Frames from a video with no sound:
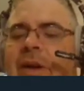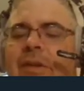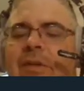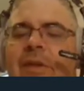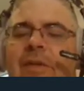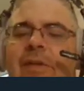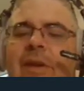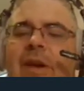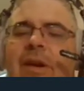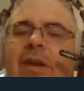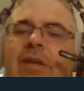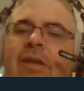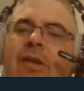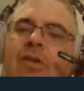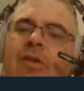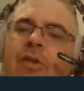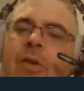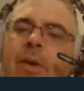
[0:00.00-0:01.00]
because I figured it's
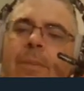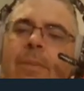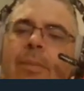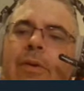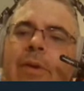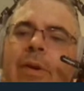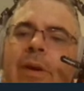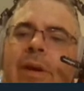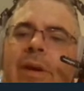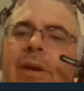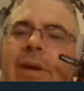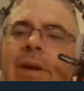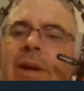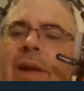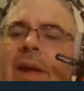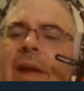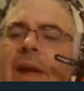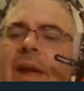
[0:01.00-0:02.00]
a short book
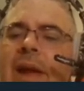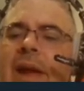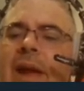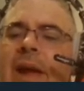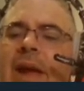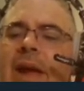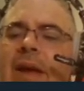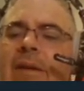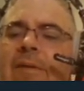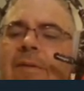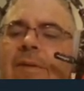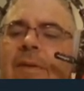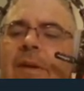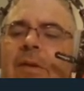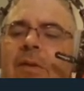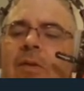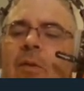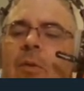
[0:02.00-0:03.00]
and
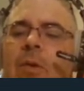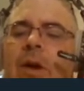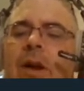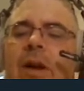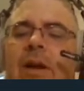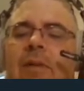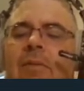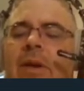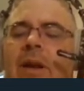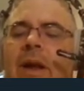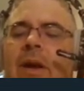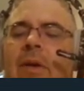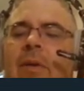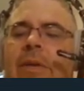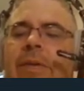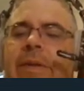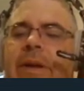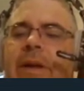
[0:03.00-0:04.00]
fun to read every
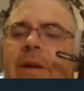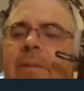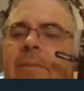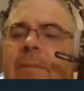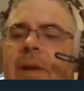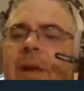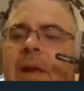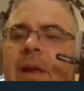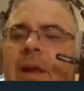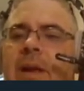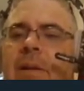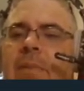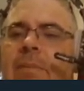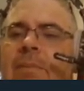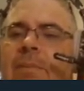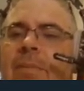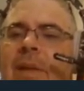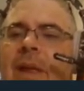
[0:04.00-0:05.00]
now and then. And
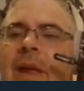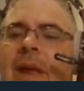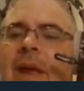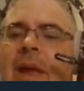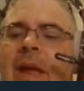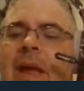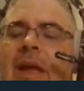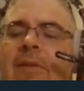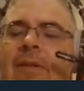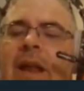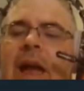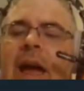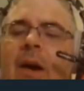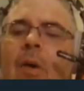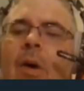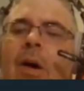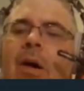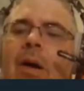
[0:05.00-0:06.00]
given
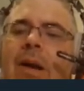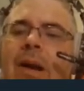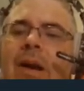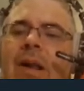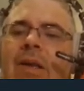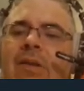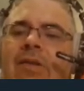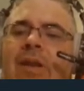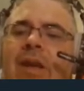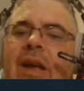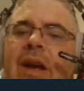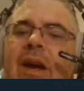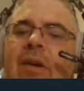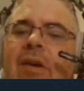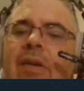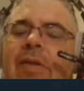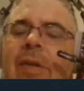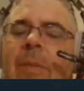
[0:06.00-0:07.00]
how hot it is
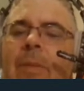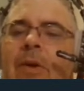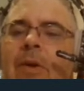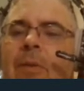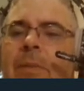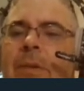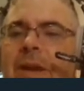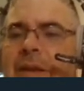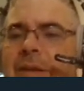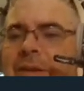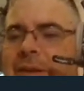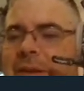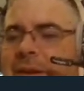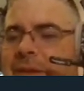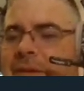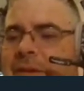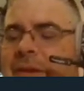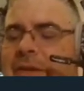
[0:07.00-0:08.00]
here at the moment,
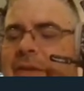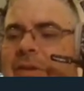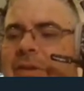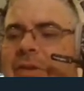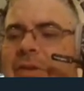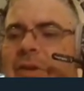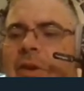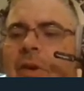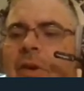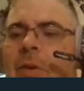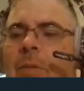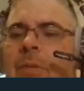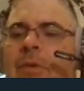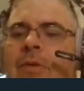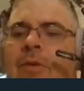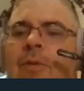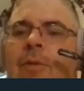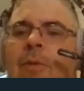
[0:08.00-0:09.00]
because it's
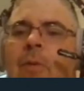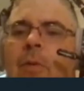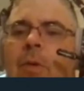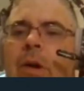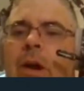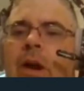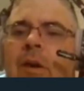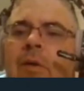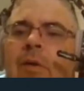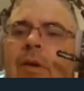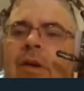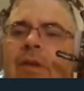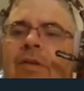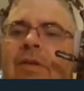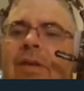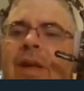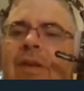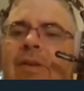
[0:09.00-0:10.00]
almost 40 degrees
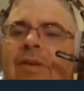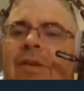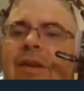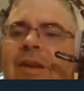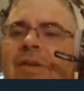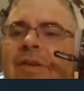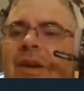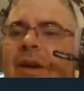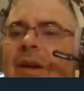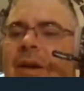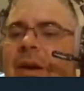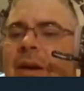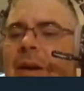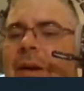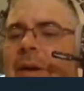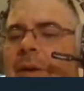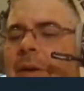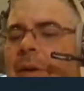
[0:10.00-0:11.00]
Celsius
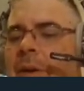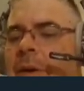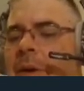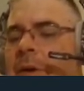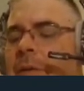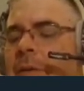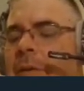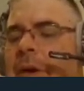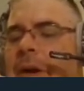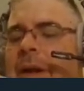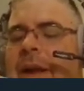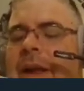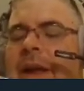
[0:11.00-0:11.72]
here right